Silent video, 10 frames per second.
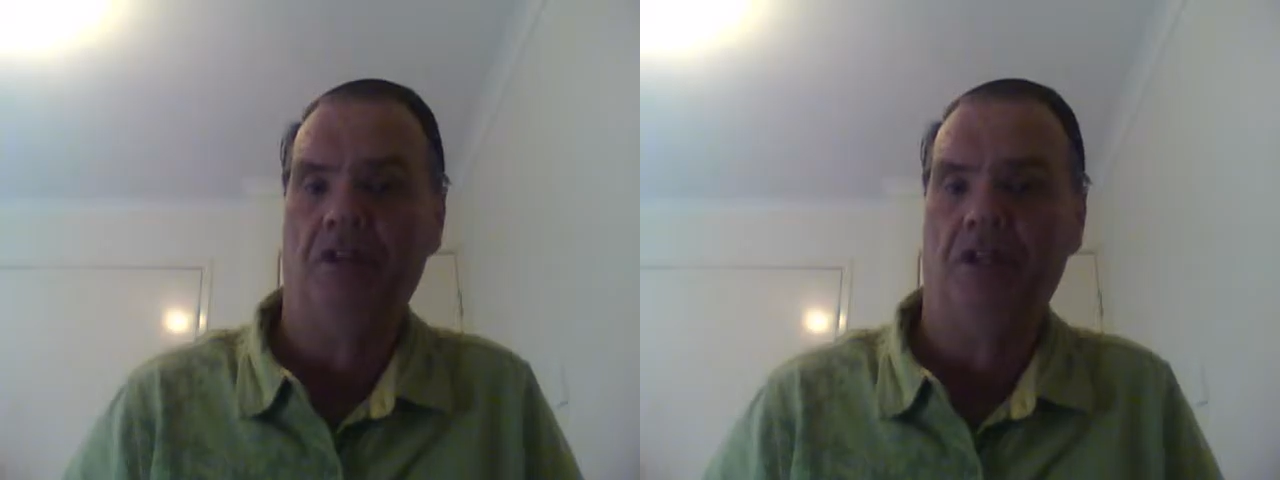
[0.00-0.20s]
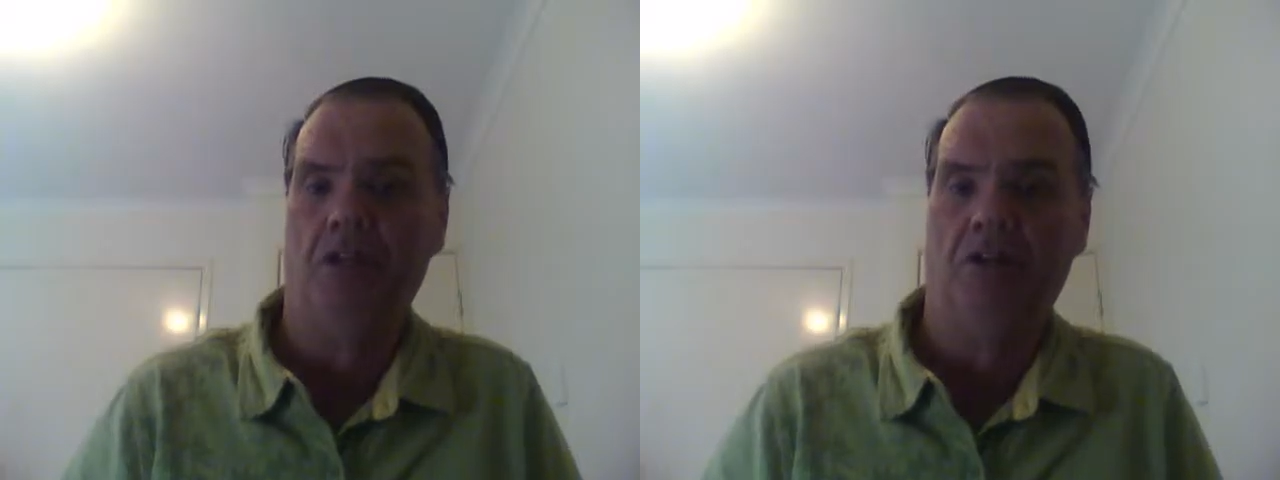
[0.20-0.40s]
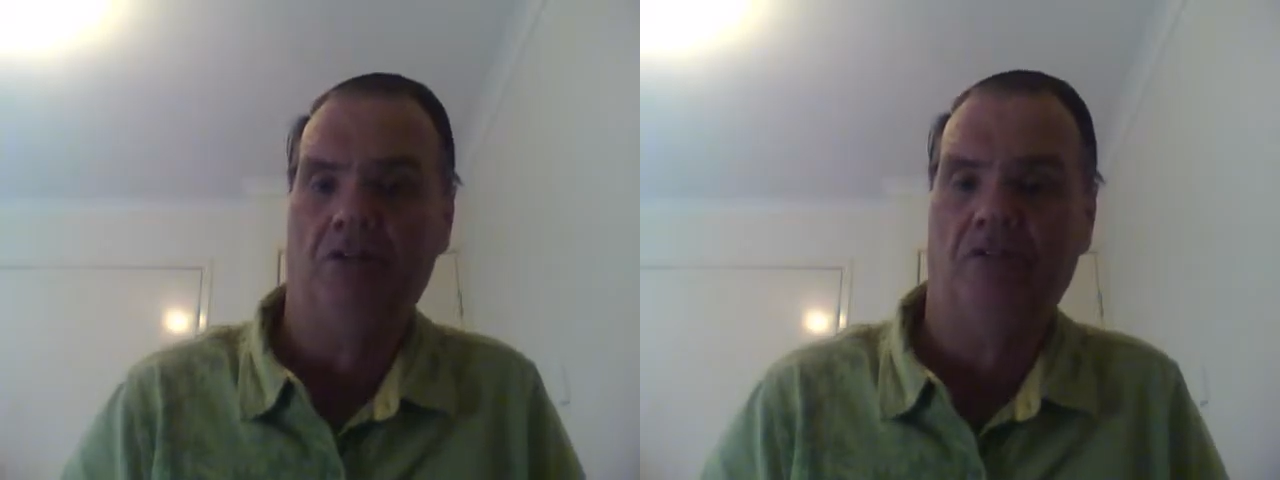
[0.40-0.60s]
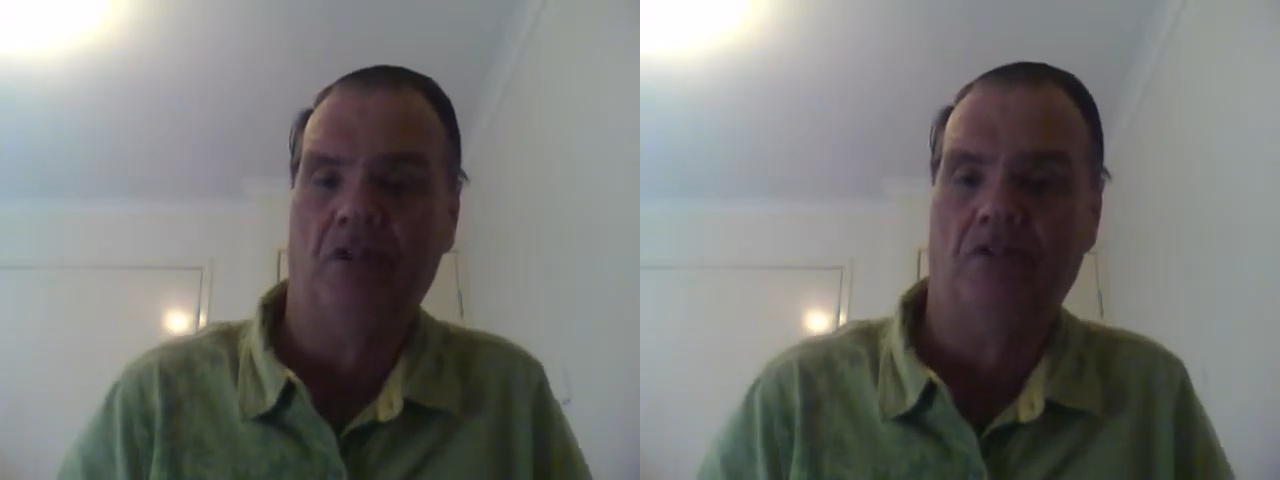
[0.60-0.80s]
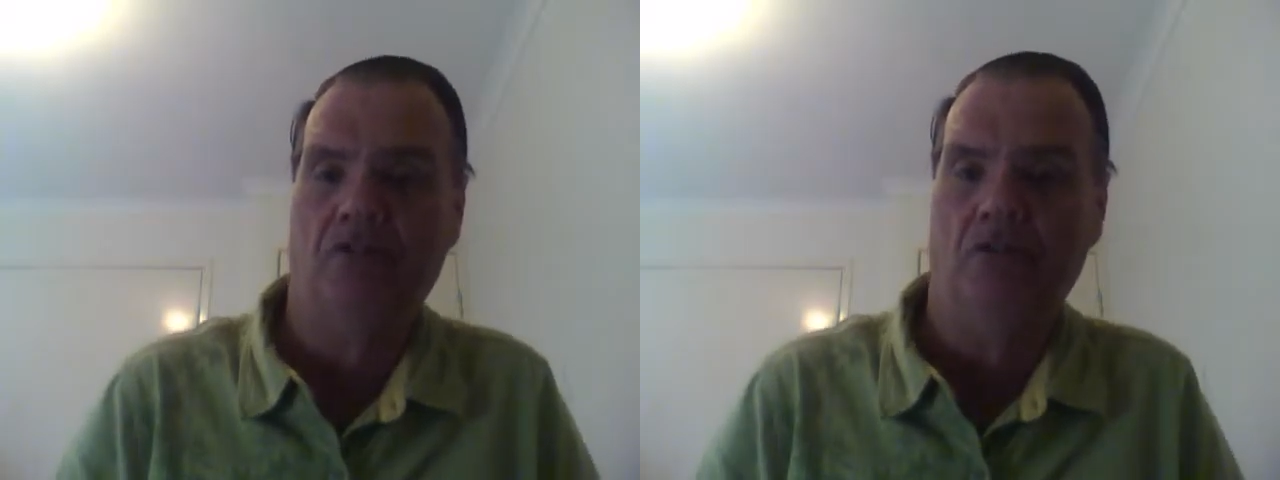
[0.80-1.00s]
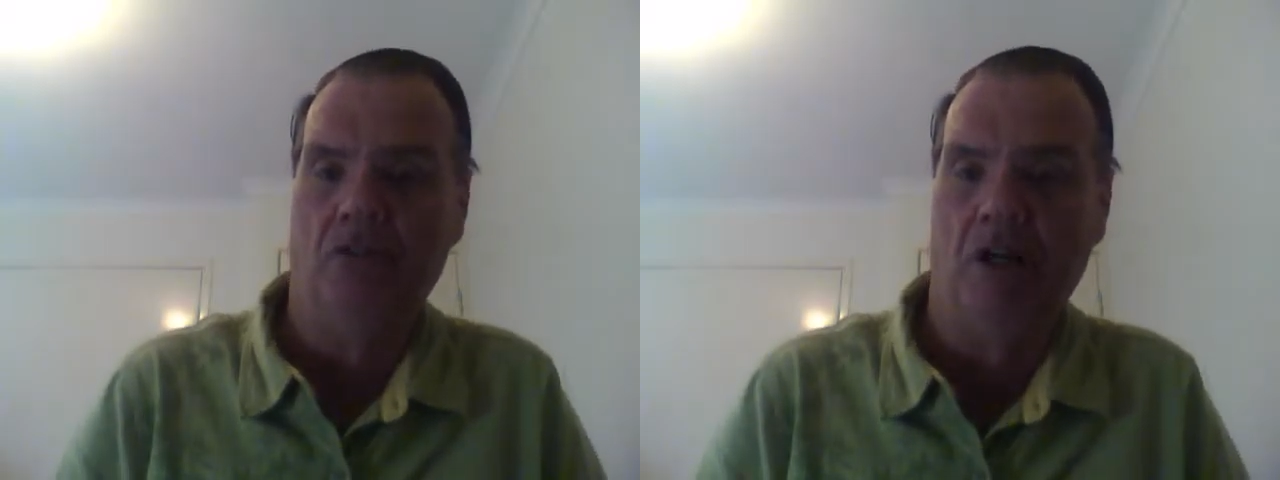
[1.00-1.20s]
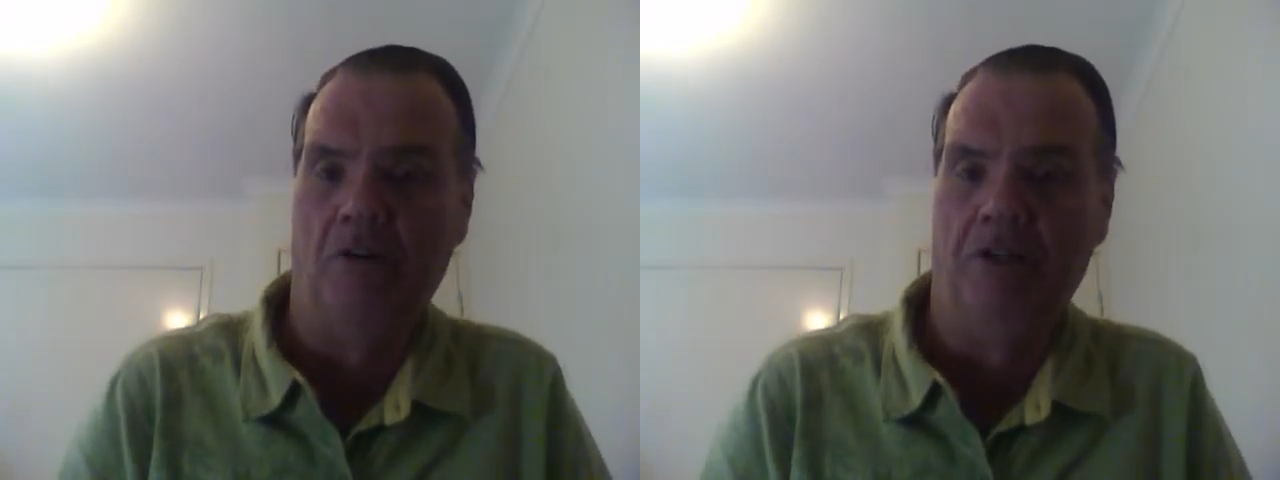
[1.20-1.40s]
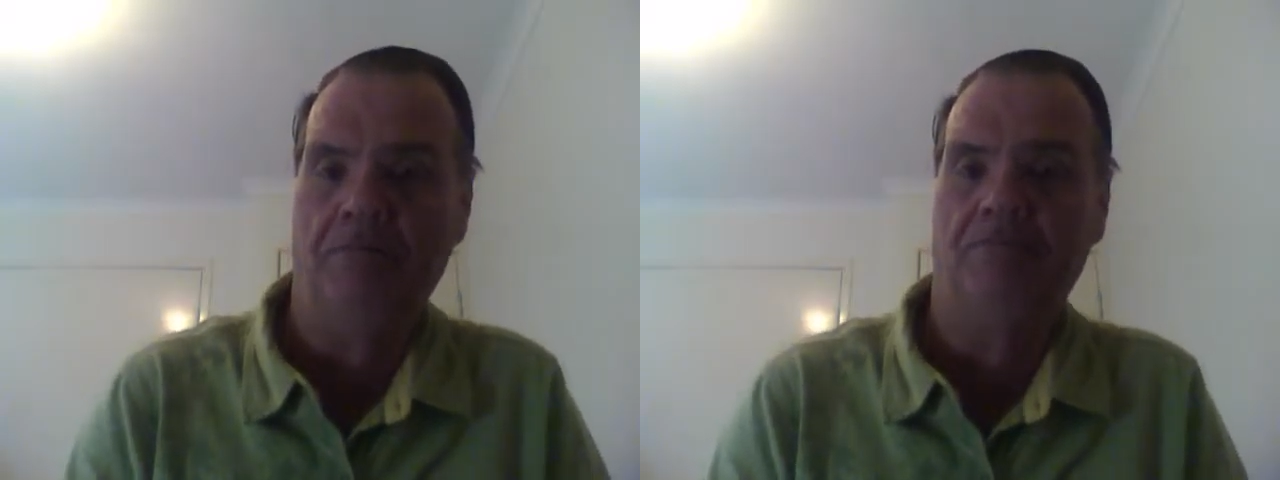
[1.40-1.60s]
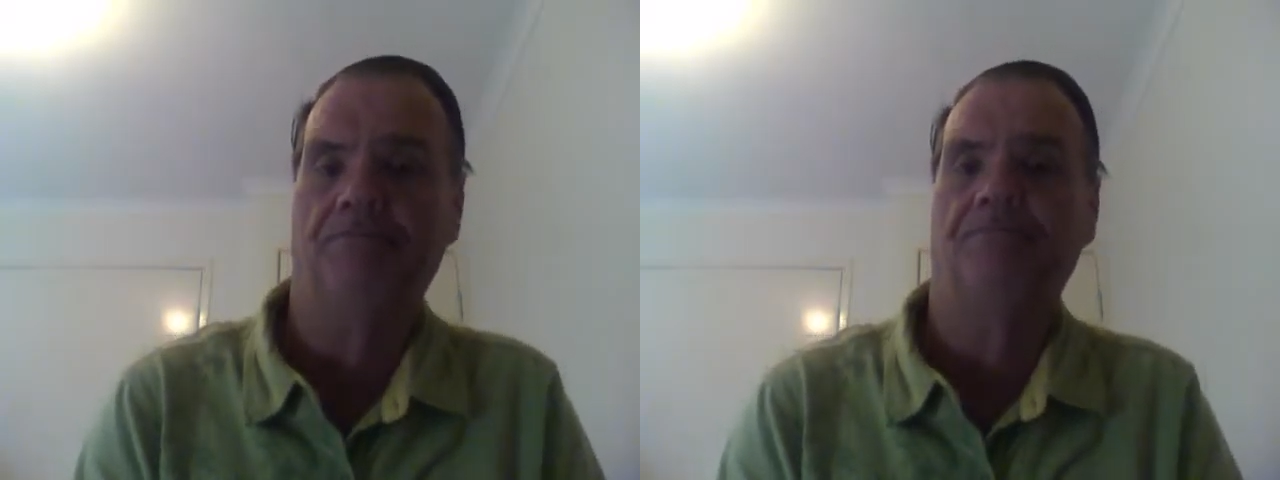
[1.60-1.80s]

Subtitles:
years, are still going.